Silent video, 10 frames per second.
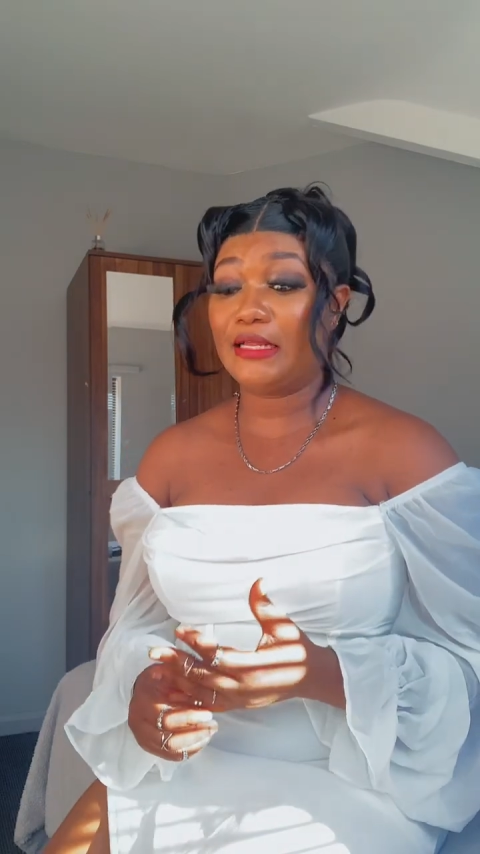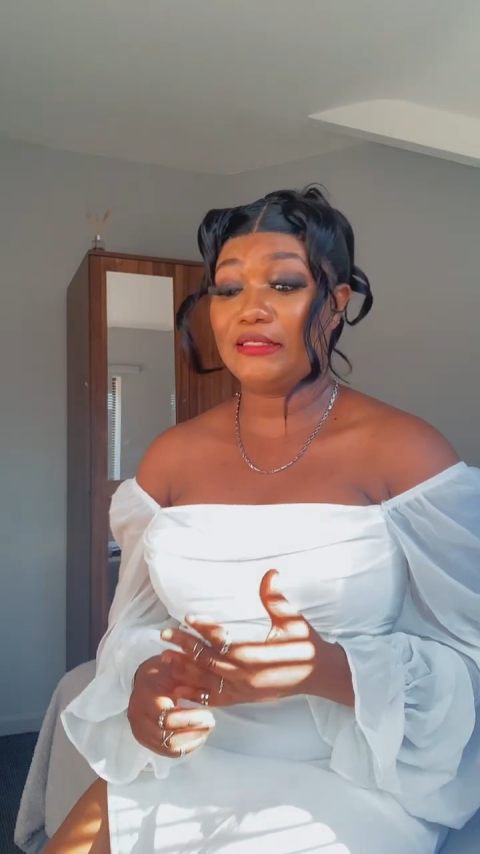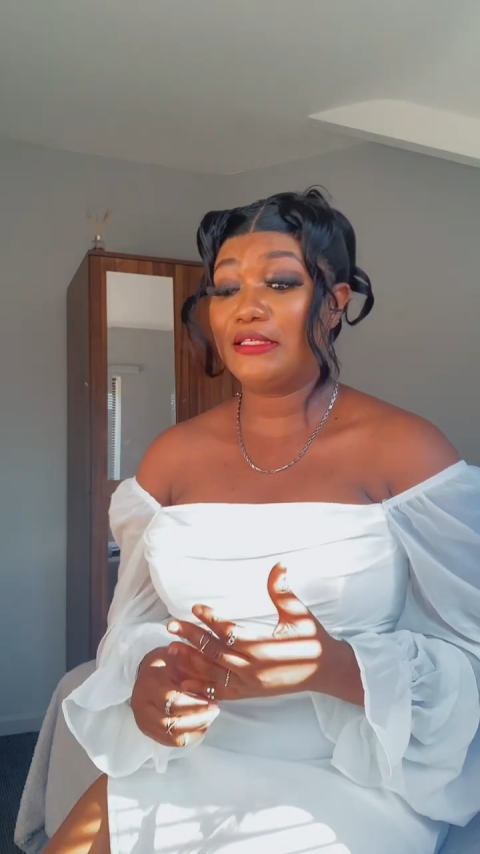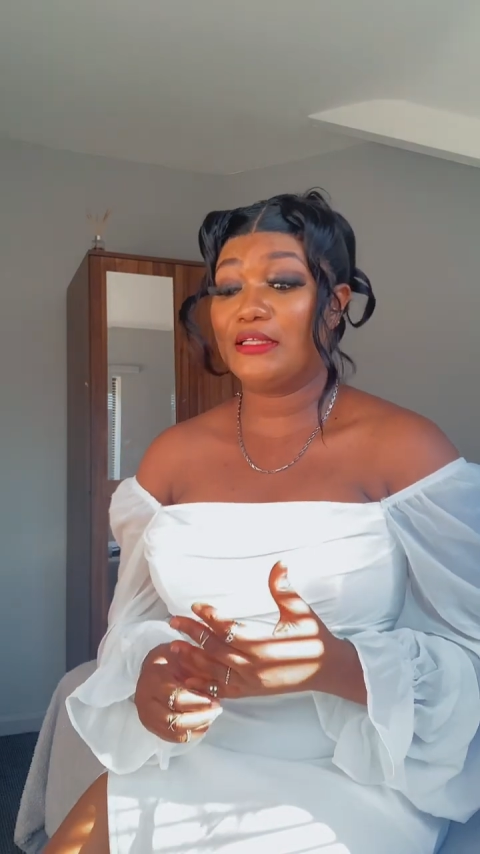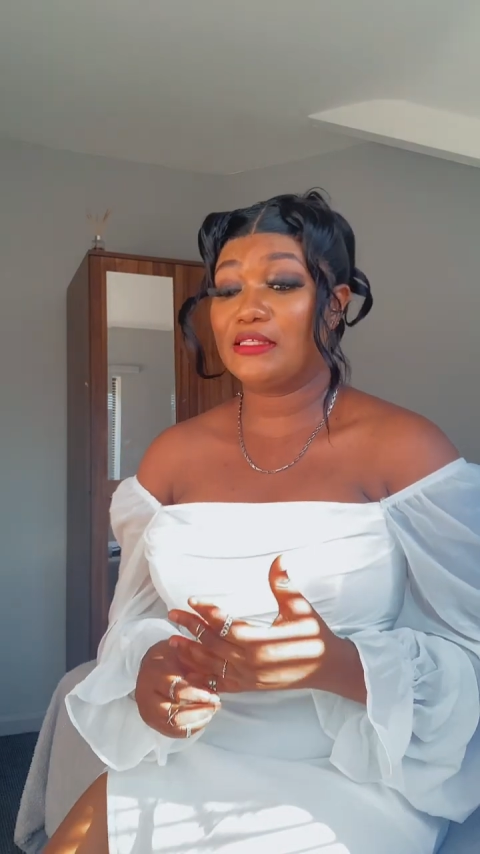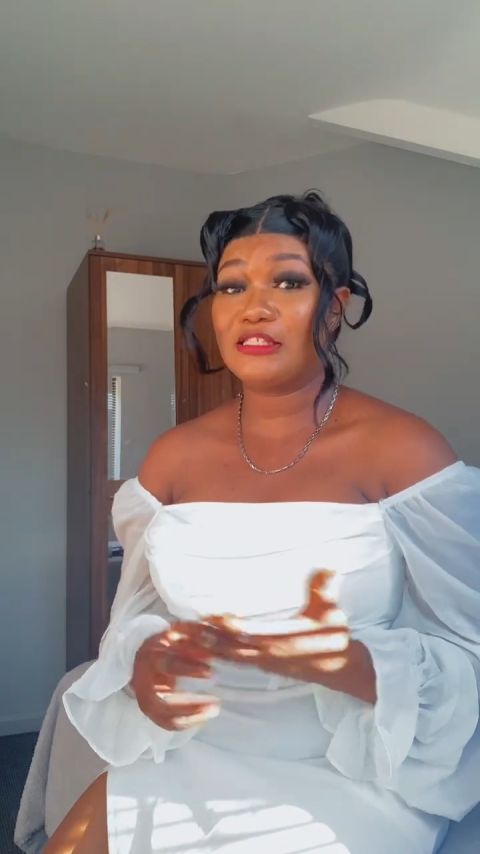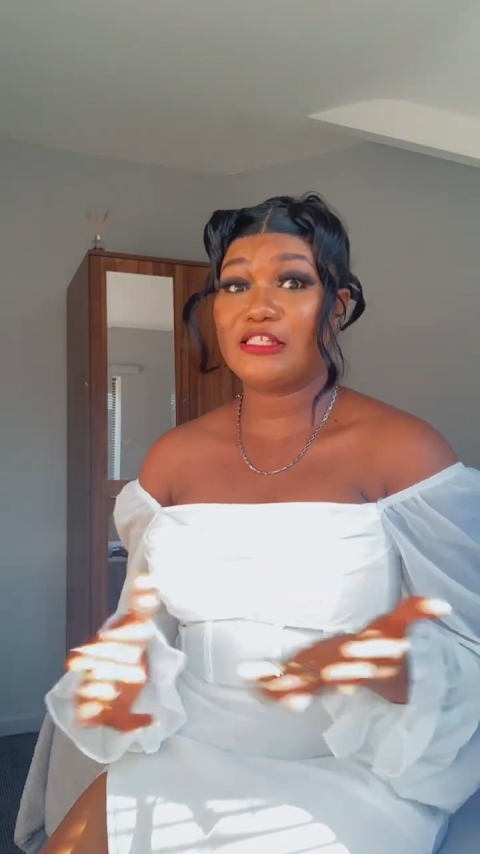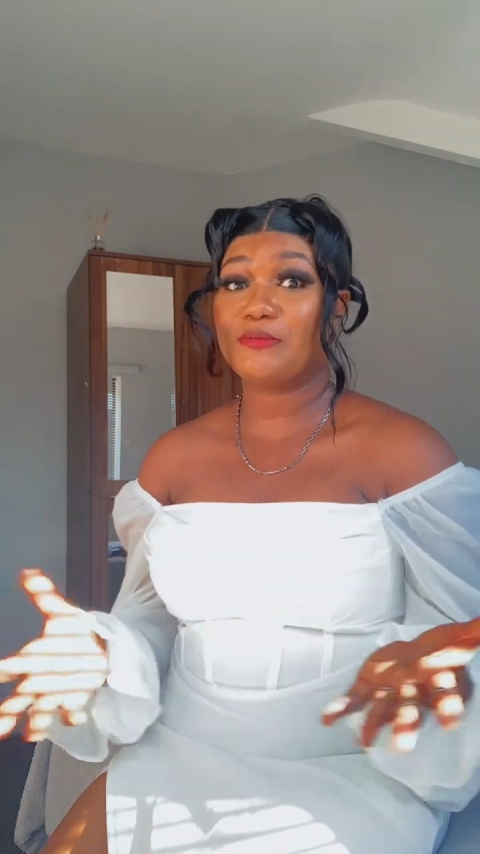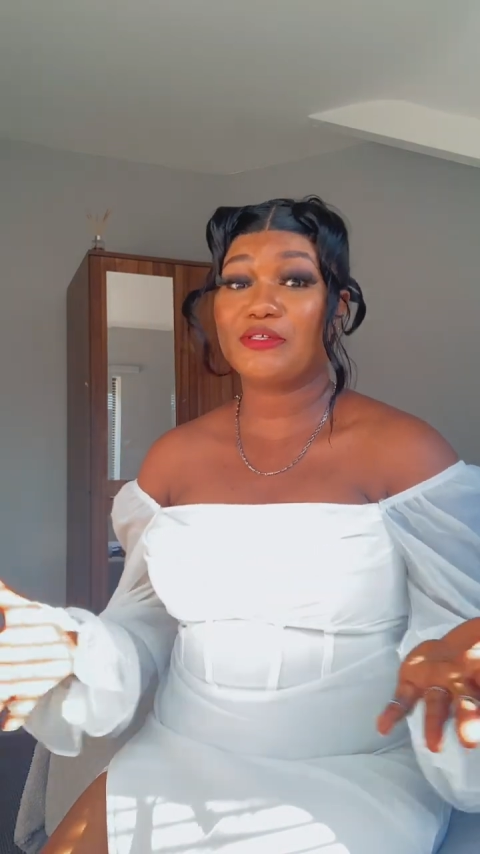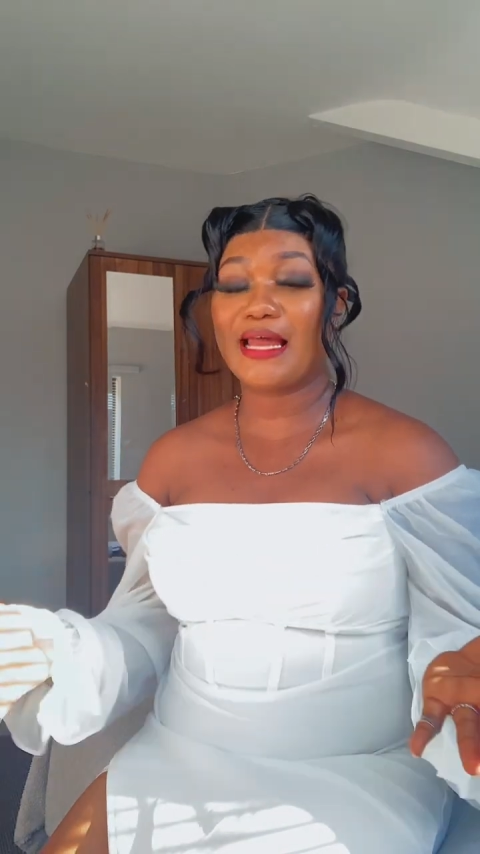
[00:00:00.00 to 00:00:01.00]
and he doesn't
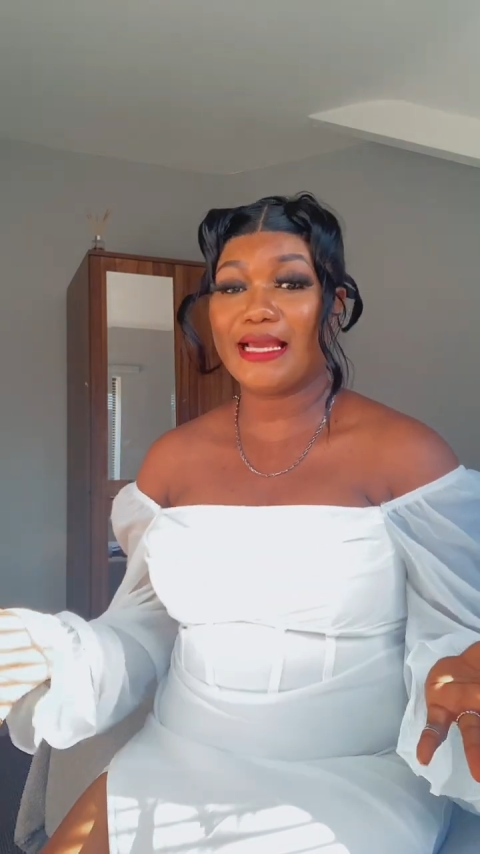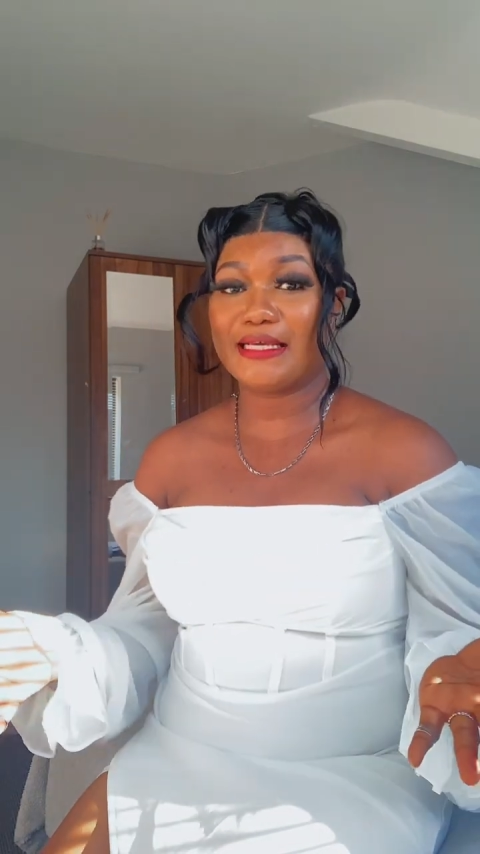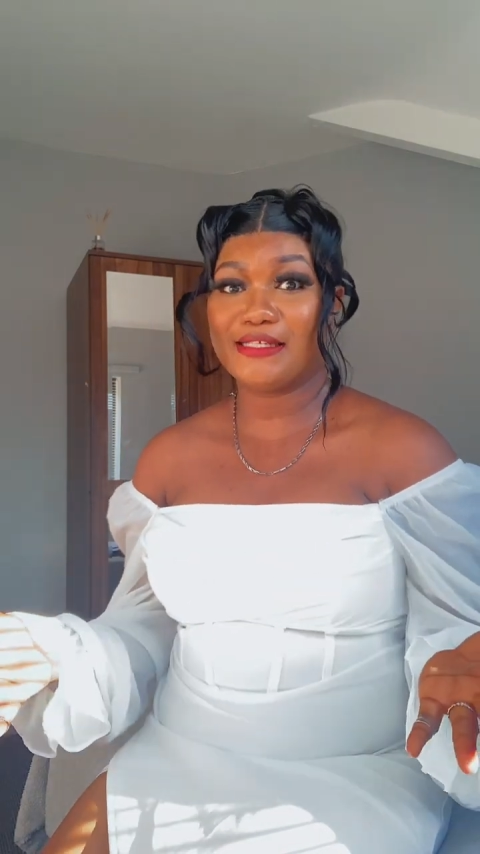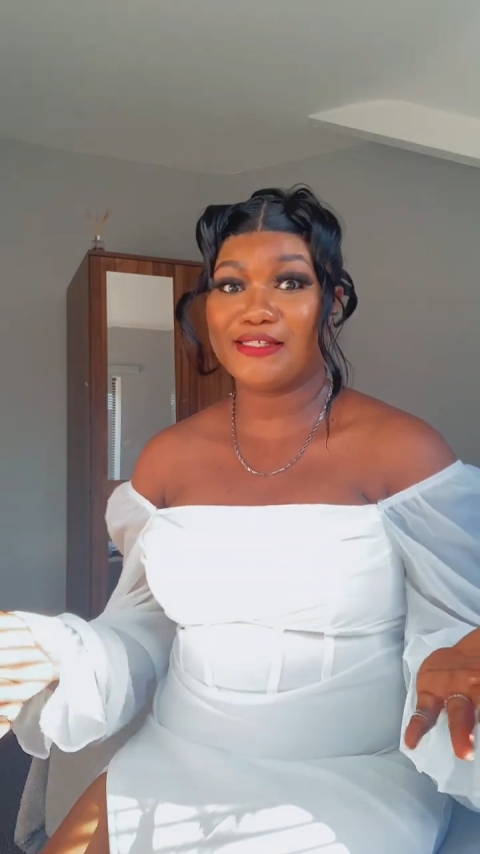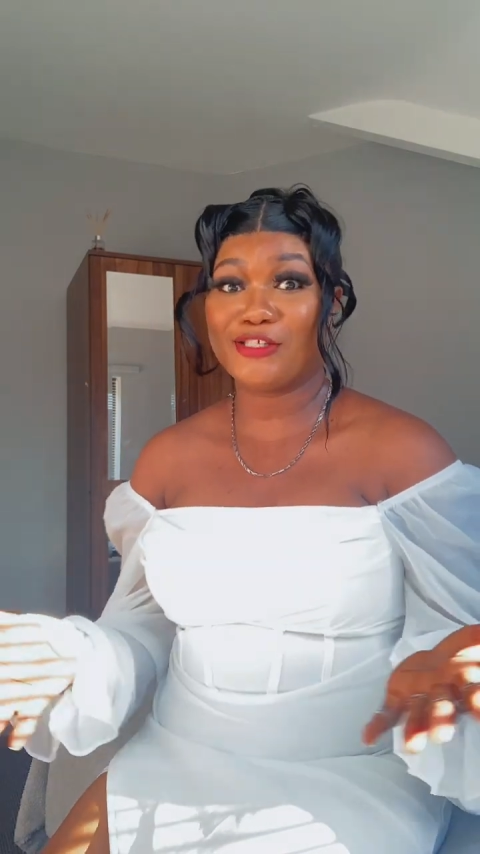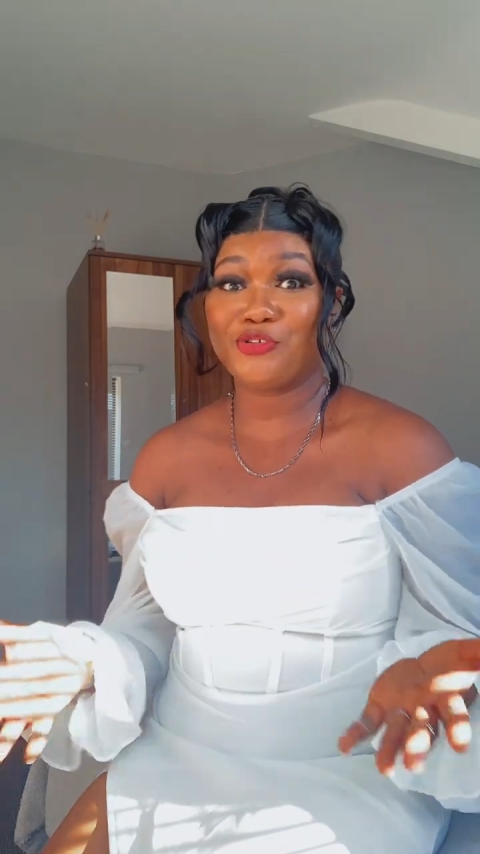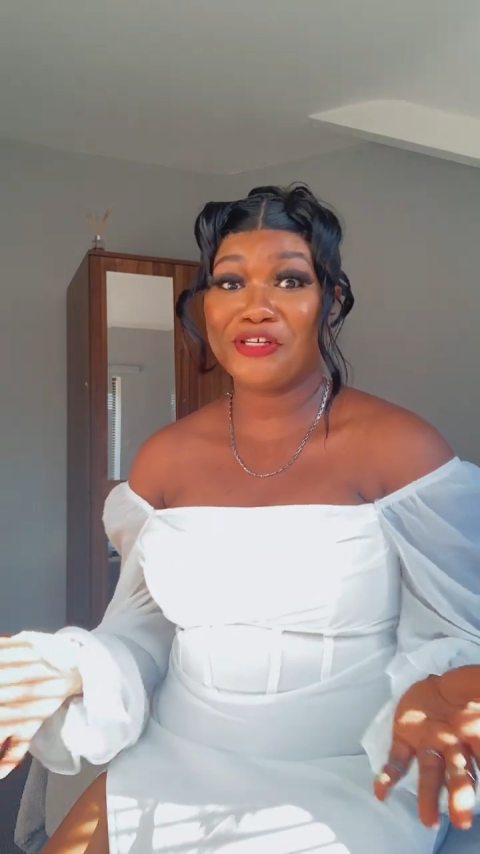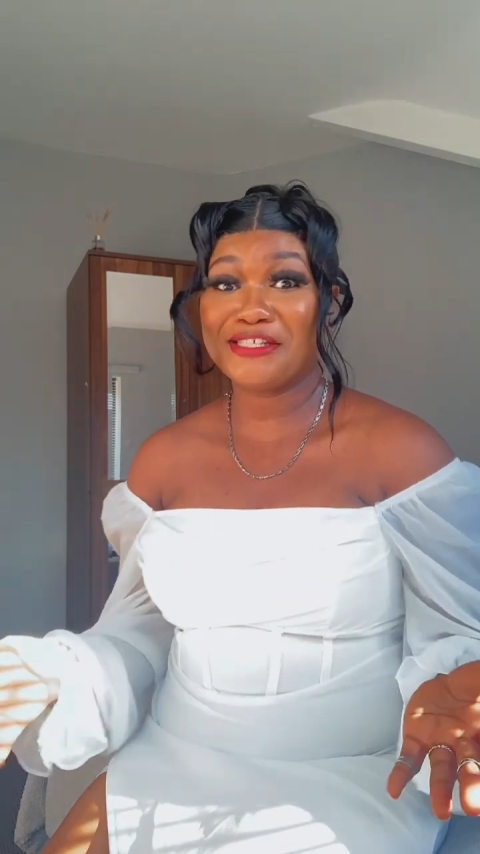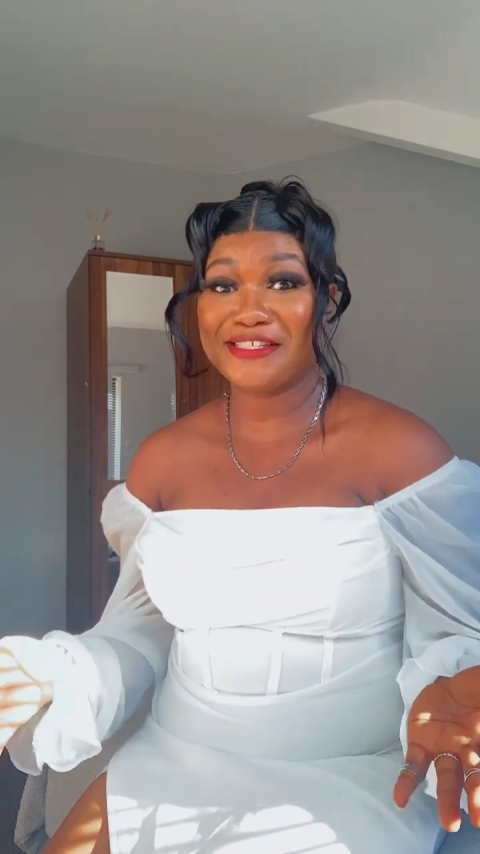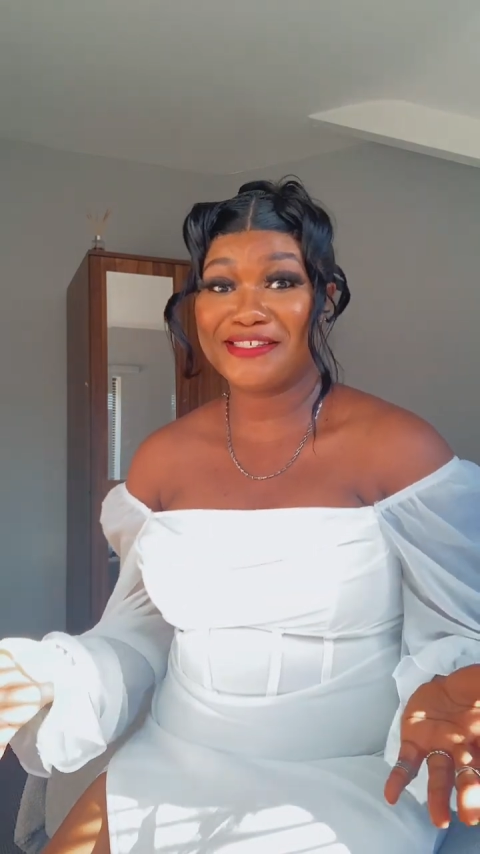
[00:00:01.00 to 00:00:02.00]
seem to like it. The
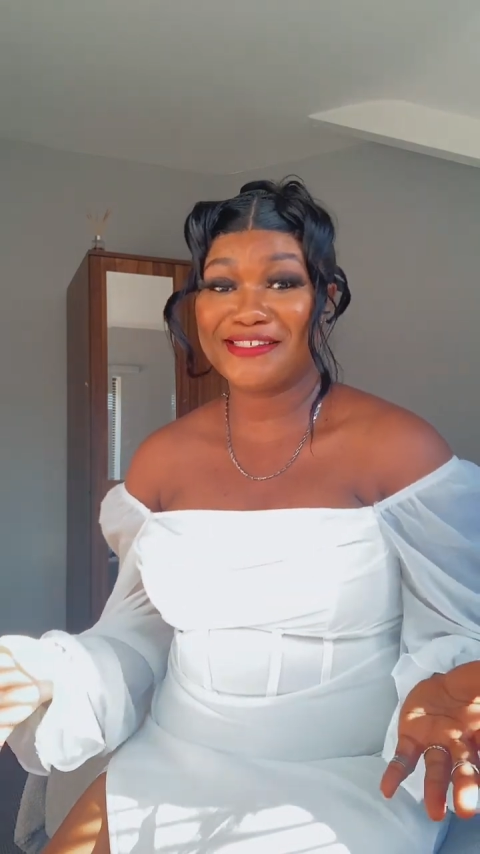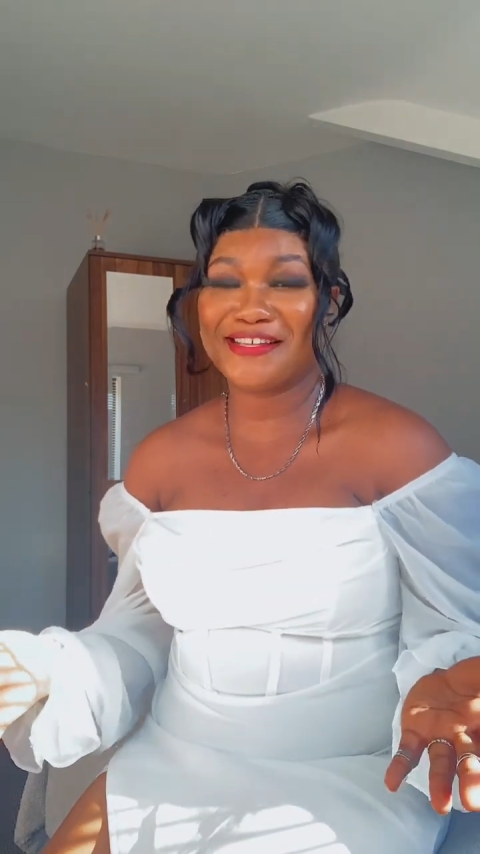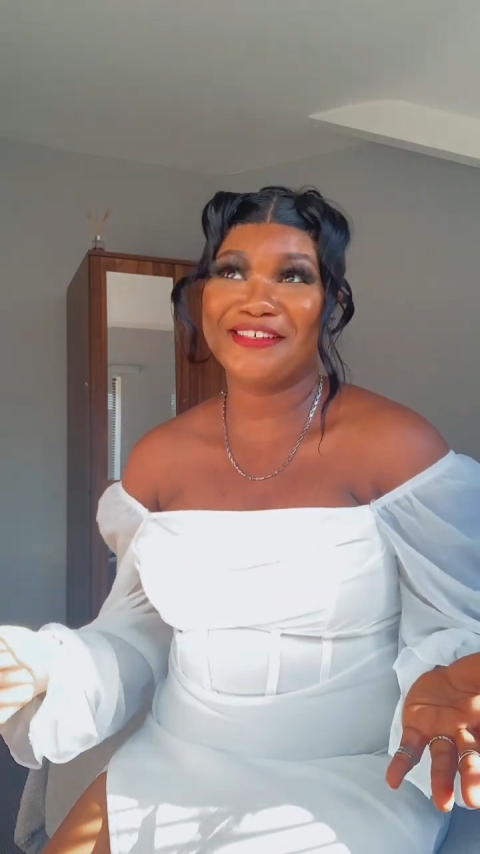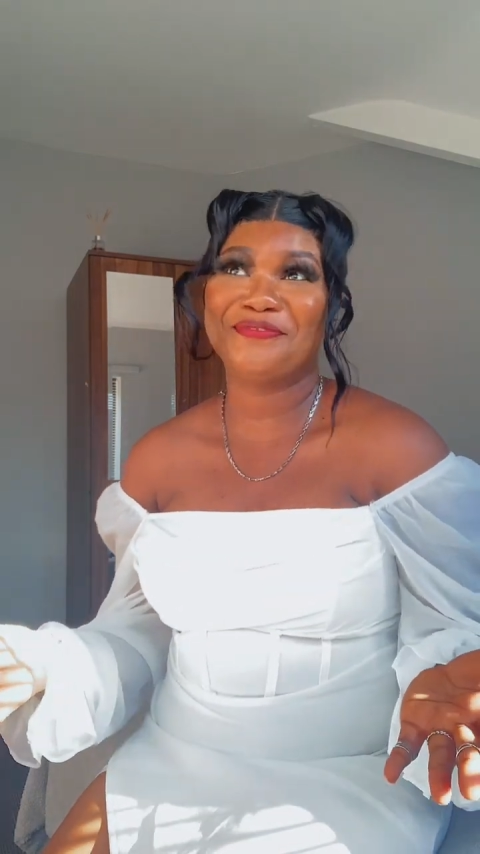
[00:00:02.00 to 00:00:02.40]
truth is,